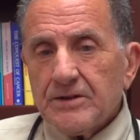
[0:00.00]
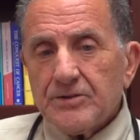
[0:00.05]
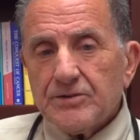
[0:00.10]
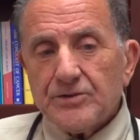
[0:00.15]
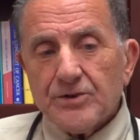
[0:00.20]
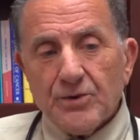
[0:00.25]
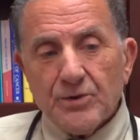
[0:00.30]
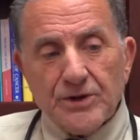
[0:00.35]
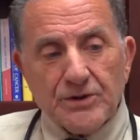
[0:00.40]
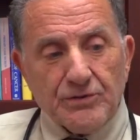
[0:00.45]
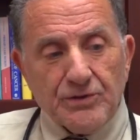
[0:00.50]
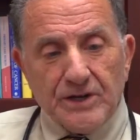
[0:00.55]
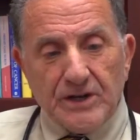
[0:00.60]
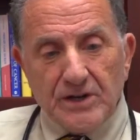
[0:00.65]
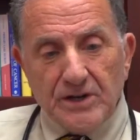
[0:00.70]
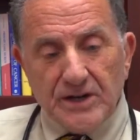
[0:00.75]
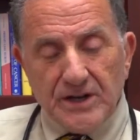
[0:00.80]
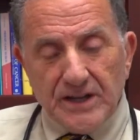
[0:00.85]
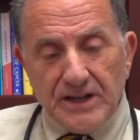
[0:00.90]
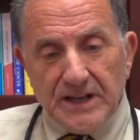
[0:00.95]
So we treat a
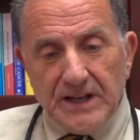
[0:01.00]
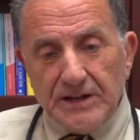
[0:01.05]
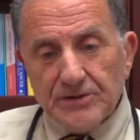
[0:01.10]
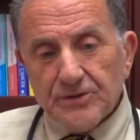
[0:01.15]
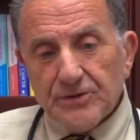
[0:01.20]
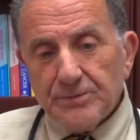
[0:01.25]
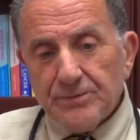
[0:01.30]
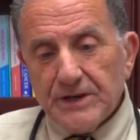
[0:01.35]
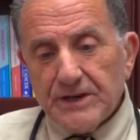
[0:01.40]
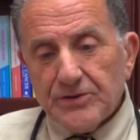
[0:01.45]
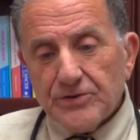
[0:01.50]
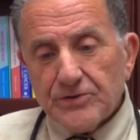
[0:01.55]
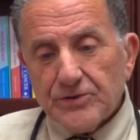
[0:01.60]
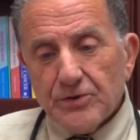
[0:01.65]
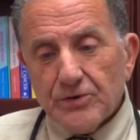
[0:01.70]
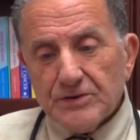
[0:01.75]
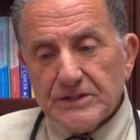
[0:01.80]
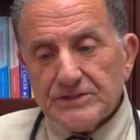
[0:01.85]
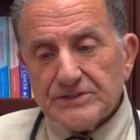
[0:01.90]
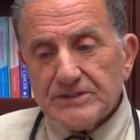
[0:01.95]
lot of cancer patients
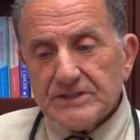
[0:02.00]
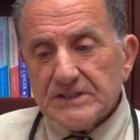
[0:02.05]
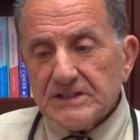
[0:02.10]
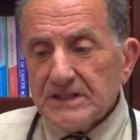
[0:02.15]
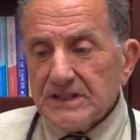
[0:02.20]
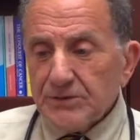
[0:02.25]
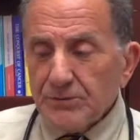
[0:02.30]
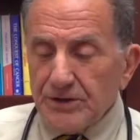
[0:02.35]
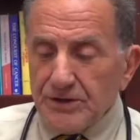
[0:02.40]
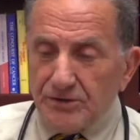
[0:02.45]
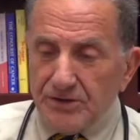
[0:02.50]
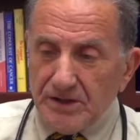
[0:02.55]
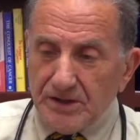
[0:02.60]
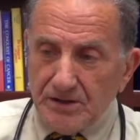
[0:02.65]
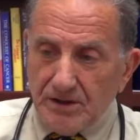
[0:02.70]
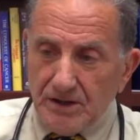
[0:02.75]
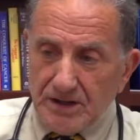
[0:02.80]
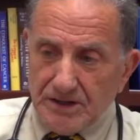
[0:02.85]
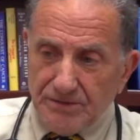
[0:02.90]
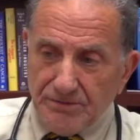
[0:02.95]
holistically, we treat
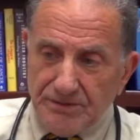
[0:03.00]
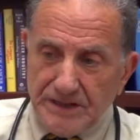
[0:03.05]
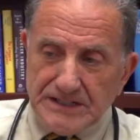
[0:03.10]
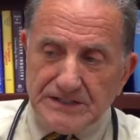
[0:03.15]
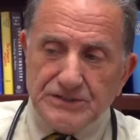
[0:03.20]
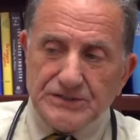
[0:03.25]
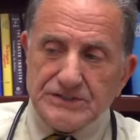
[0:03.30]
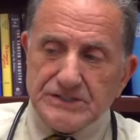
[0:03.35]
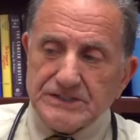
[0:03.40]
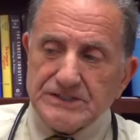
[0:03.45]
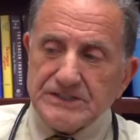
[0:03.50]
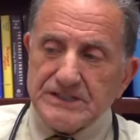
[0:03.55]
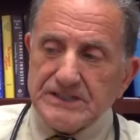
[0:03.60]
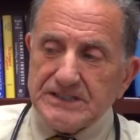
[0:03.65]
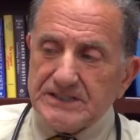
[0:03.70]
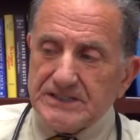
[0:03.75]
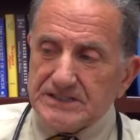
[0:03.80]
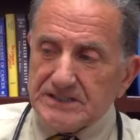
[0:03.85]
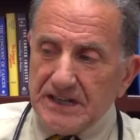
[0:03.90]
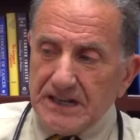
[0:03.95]
heart and vascular
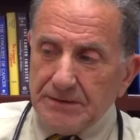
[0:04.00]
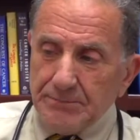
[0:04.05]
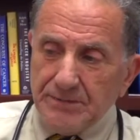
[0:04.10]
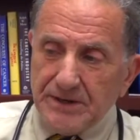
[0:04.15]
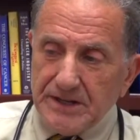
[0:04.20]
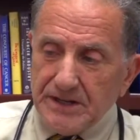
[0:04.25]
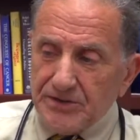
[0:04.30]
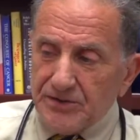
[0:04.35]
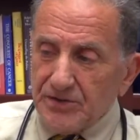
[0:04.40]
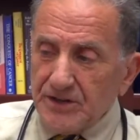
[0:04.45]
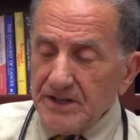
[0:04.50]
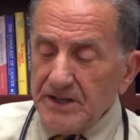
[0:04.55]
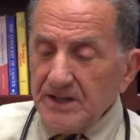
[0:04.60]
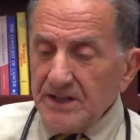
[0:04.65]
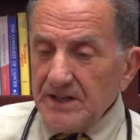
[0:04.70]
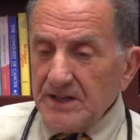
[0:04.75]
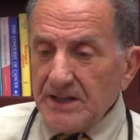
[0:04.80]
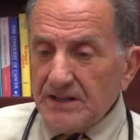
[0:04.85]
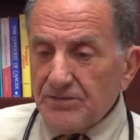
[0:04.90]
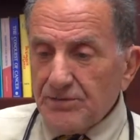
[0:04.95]
disease, diabetics,
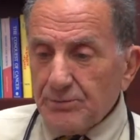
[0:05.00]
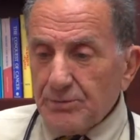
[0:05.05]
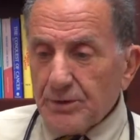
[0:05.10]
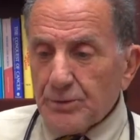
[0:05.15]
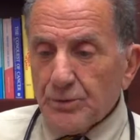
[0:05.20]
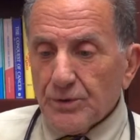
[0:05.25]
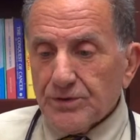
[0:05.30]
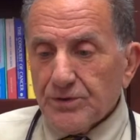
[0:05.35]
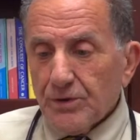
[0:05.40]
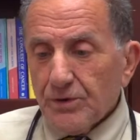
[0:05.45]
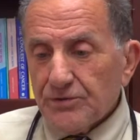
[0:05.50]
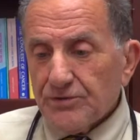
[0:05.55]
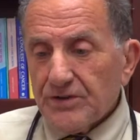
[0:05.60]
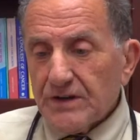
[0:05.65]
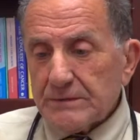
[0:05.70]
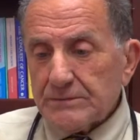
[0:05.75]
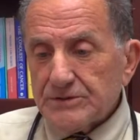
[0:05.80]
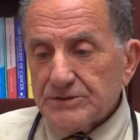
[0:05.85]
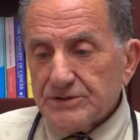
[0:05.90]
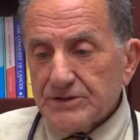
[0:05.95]
even people with
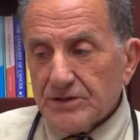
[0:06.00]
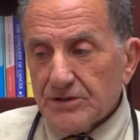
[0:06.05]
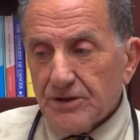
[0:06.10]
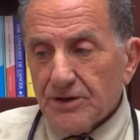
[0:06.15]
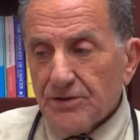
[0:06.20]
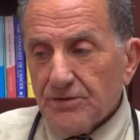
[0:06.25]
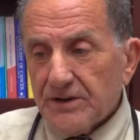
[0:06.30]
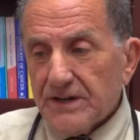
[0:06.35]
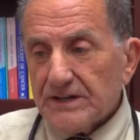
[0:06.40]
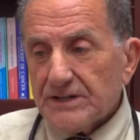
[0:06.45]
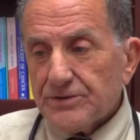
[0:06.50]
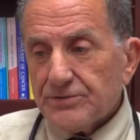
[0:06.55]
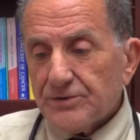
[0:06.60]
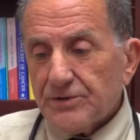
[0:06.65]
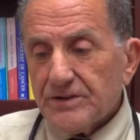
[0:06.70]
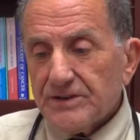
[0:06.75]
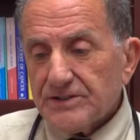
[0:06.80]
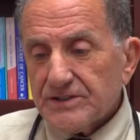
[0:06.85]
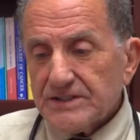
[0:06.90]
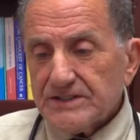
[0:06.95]
Alzheimer's and arthritis
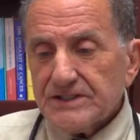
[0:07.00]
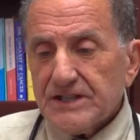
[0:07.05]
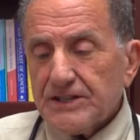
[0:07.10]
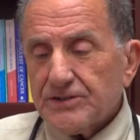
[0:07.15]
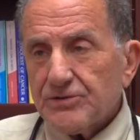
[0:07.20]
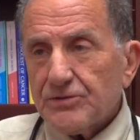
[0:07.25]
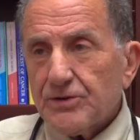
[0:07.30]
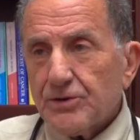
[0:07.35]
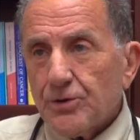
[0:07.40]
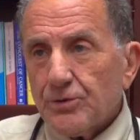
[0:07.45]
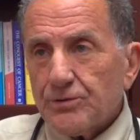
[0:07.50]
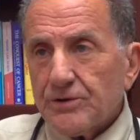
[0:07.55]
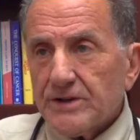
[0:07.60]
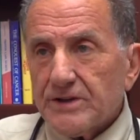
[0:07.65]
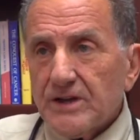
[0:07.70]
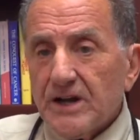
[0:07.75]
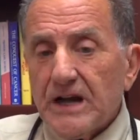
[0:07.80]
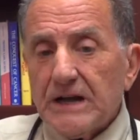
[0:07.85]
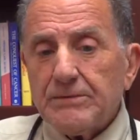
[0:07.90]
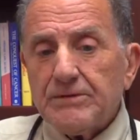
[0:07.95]
very successfully over
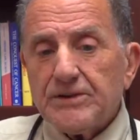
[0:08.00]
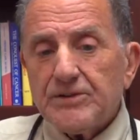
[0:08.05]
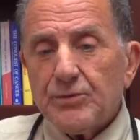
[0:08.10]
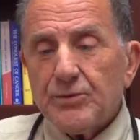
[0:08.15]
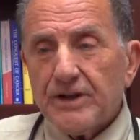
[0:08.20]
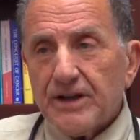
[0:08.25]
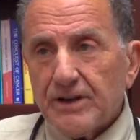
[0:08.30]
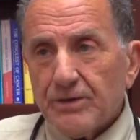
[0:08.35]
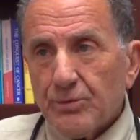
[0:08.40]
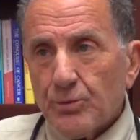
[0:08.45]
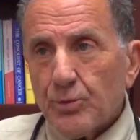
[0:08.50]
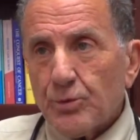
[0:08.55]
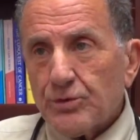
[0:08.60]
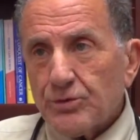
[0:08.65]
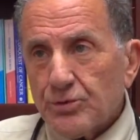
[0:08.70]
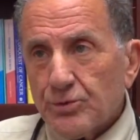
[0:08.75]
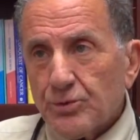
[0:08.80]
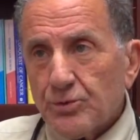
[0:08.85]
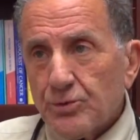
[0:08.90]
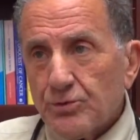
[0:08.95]
time because we have more
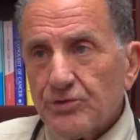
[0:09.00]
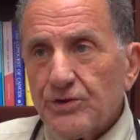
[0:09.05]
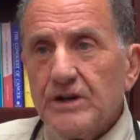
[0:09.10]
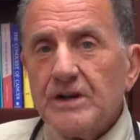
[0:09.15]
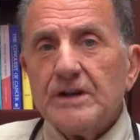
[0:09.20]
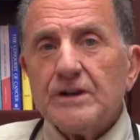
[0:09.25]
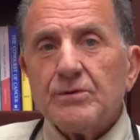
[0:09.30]
tools.